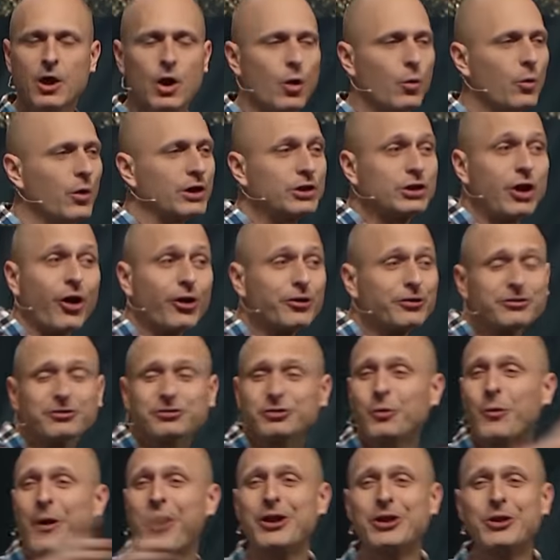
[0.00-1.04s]
Regardless of
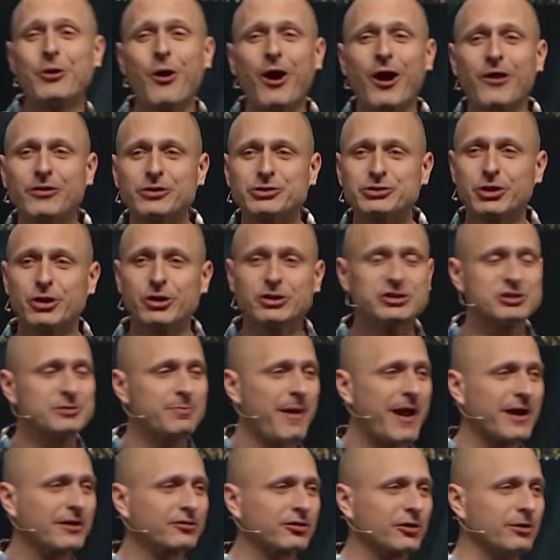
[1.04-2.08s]
where you are on the church
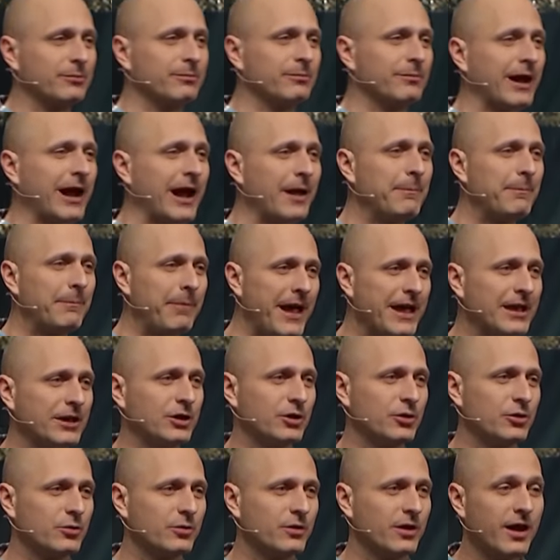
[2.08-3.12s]
spectrum, I bet
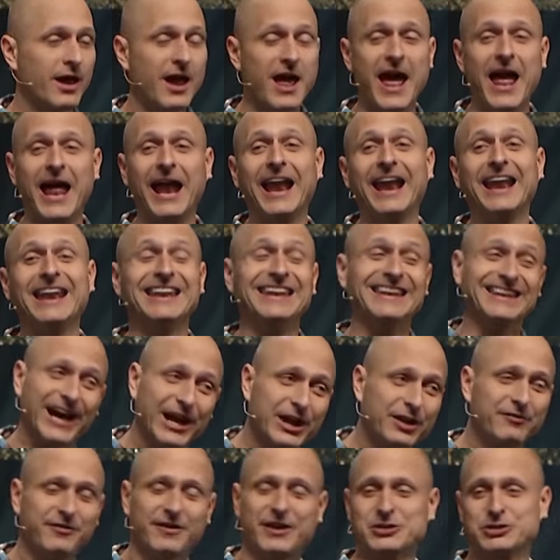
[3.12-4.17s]
you, none
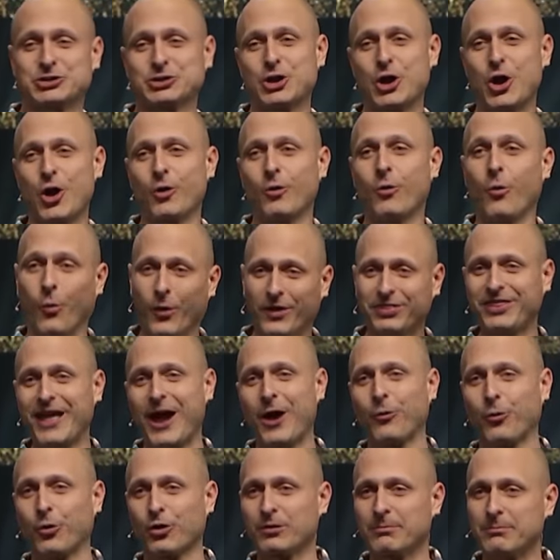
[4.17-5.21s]
of us know what
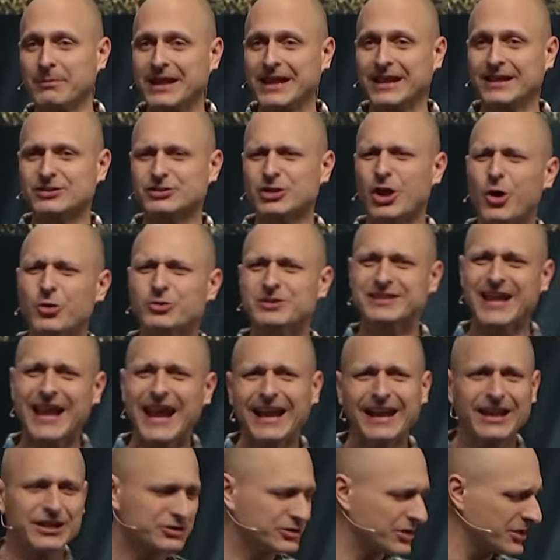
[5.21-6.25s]
that word means.
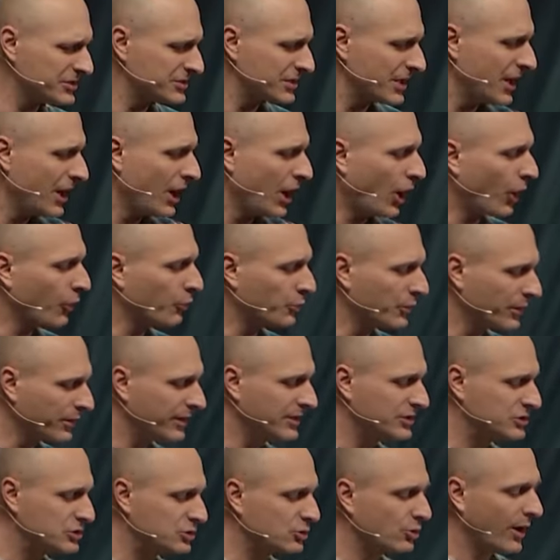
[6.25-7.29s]
Hosanna, it's just a really
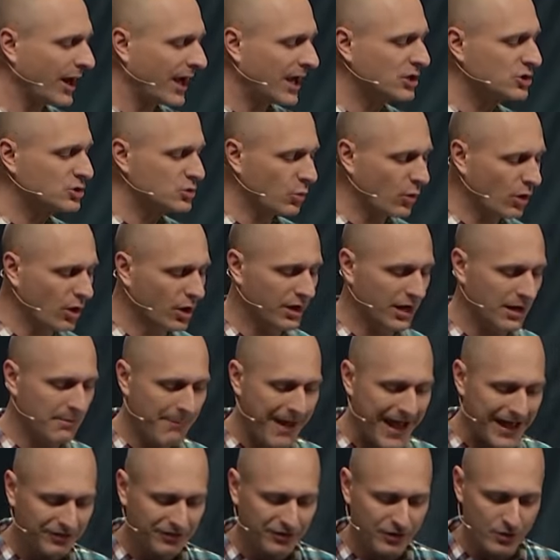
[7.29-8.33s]
strange word. In
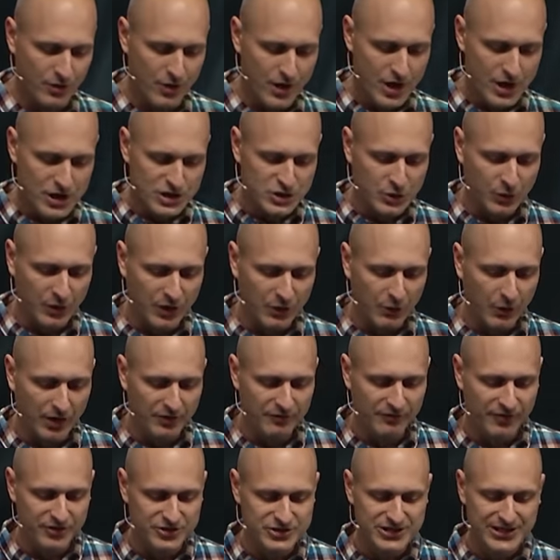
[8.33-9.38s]
Matthew twenty-one,
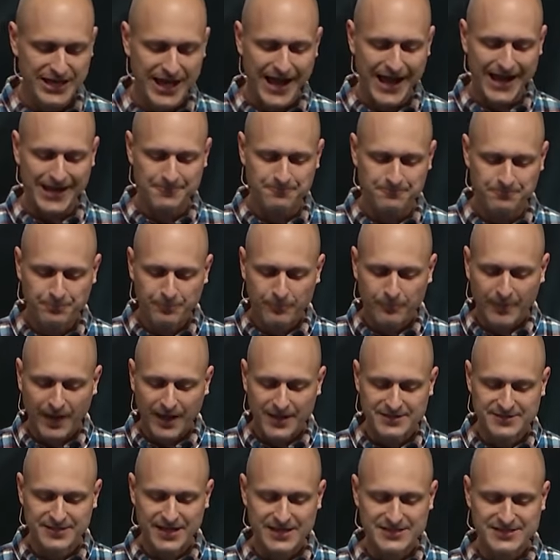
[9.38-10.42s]
verse nine,
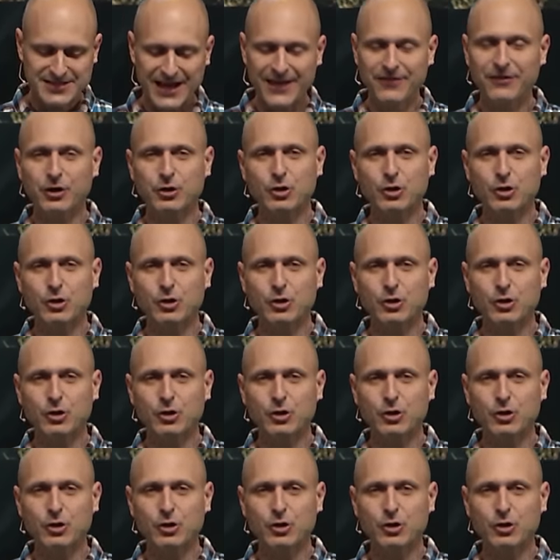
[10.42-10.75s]
it says, "And the